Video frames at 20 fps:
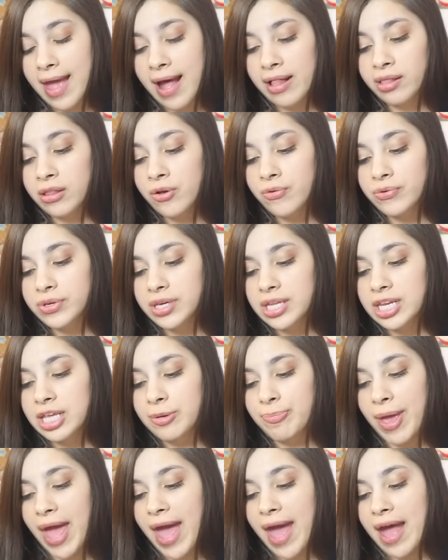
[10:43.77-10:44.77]
Hello
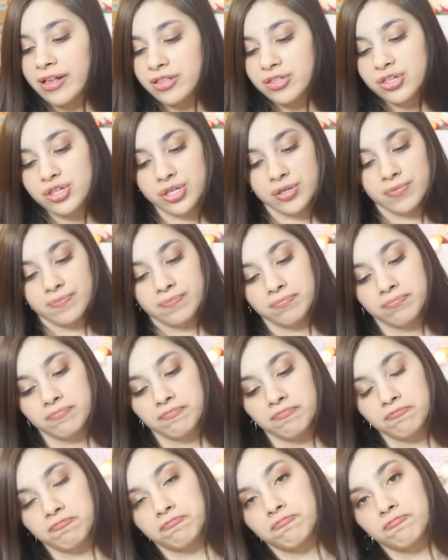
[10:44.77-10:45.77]
Kitty patch.
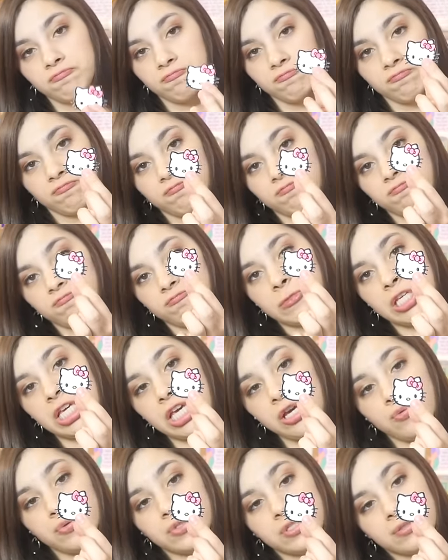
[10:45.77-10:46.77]

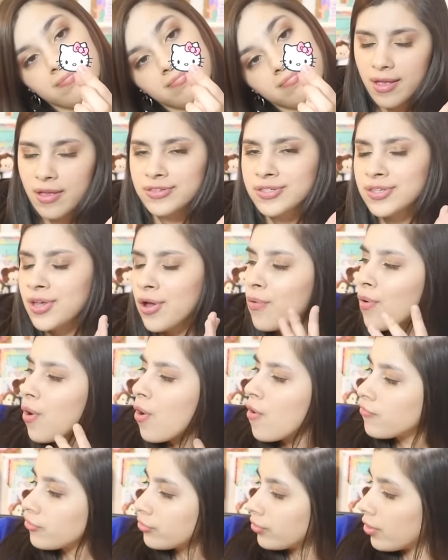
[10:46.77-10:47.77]
Cute. So
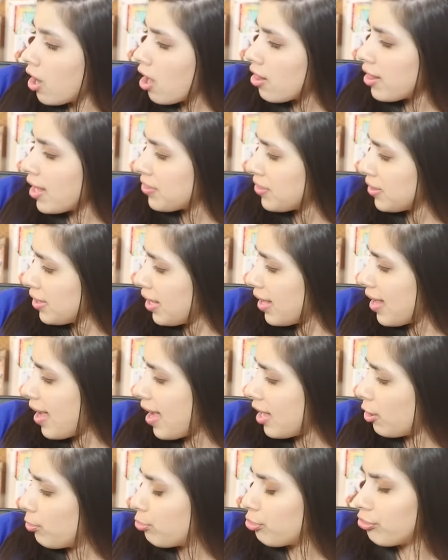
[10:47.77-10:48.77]
overall, I think I
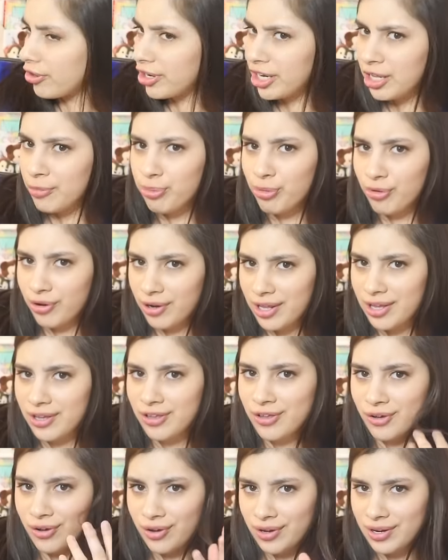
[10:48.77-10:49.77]
had a pretty
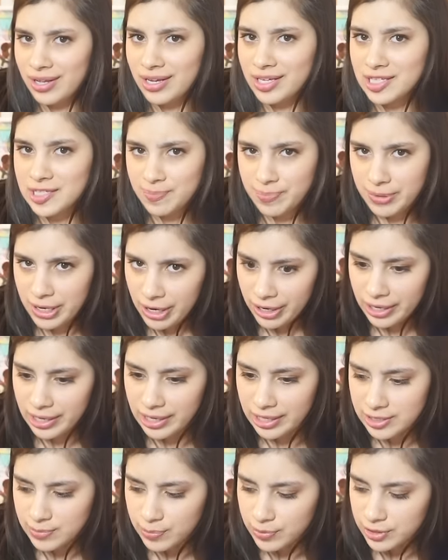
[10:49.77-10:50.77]
good
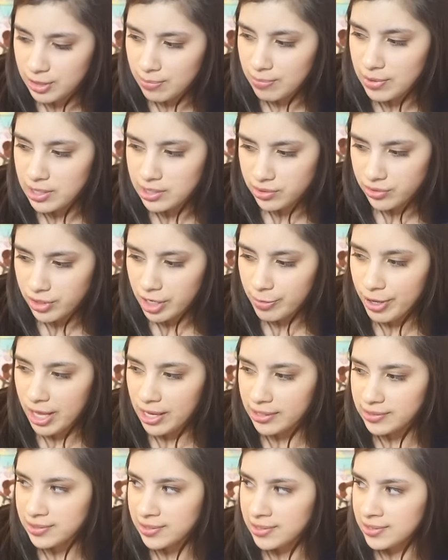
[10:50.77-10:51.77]
experience with the mystery
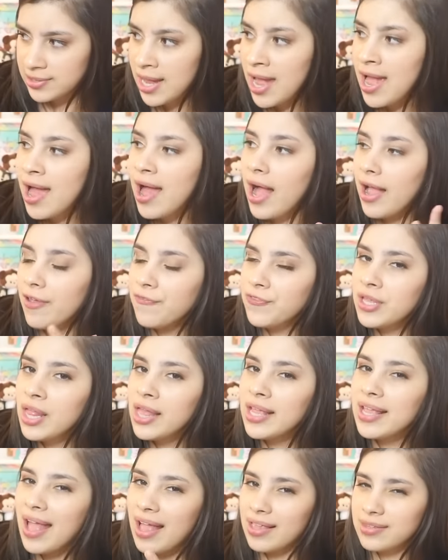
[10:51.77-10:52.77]
boxes. I feel
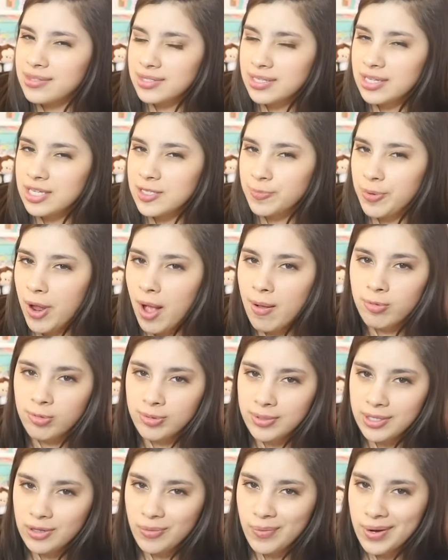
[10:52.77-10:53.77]
like Etsy is
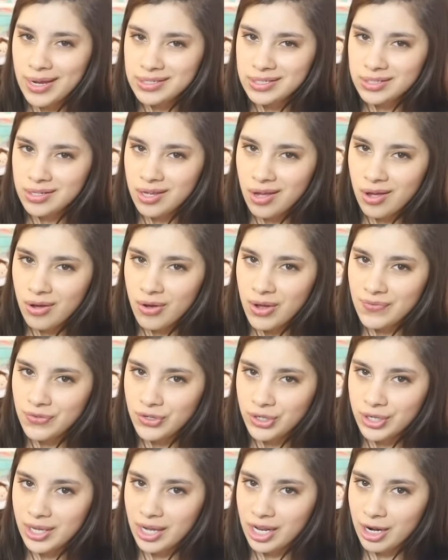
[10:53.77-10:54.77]
probably the way to go. If
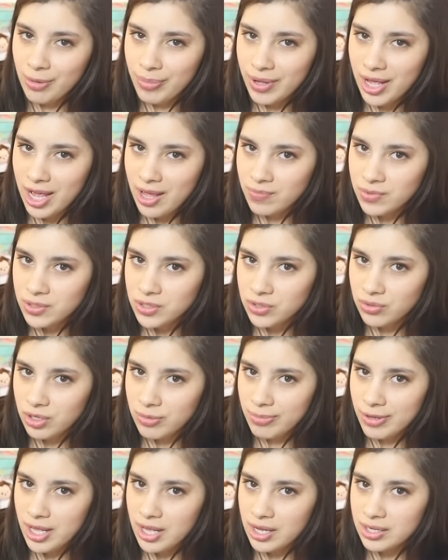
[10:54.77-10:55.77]
you're gonna buy a mystery
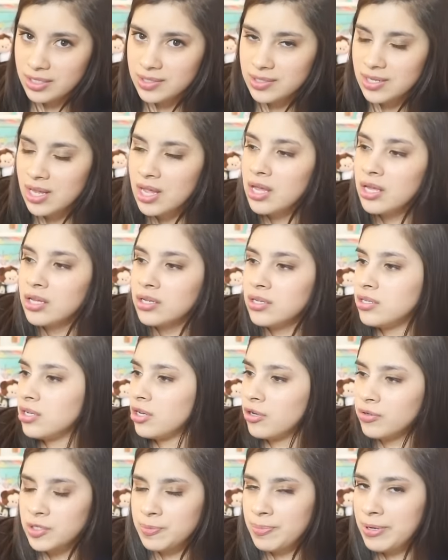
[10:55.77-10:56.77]
box,
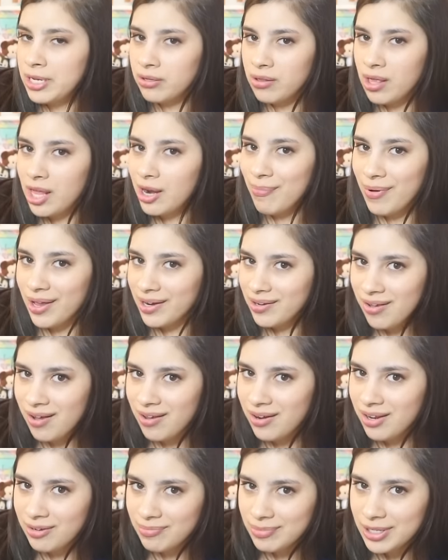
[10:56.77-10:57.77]
don't spend a lot of money
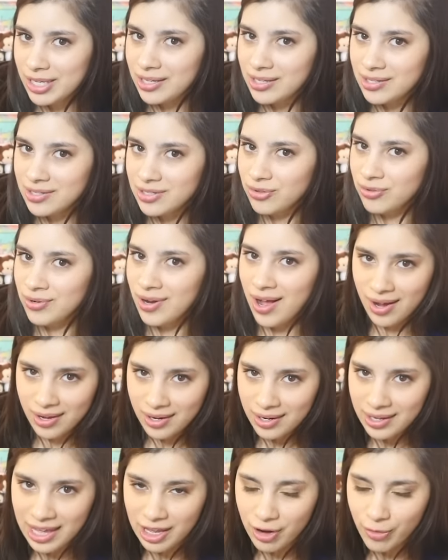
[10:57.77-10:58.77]
on it because you're not
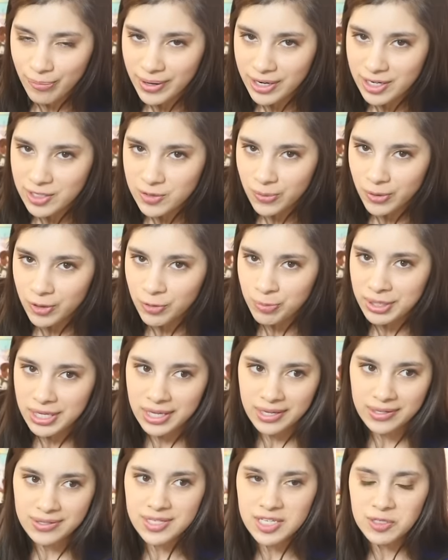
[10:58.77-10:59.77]
gonna get your money's worth
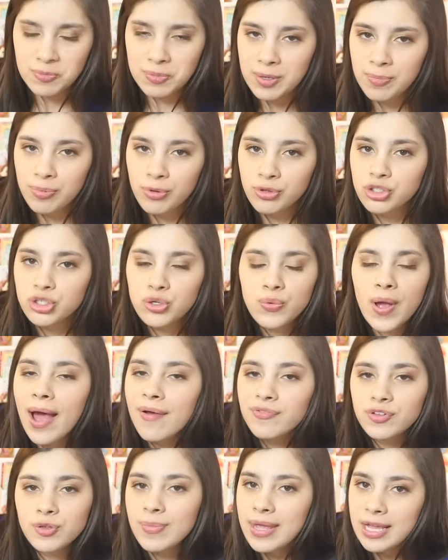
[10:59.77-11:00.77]
because these people do
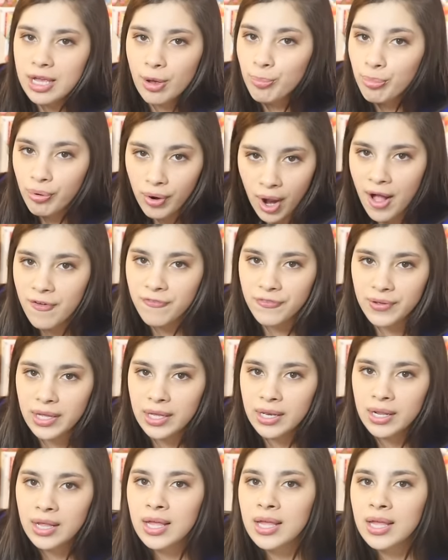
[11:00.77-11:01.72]
have to make a profit.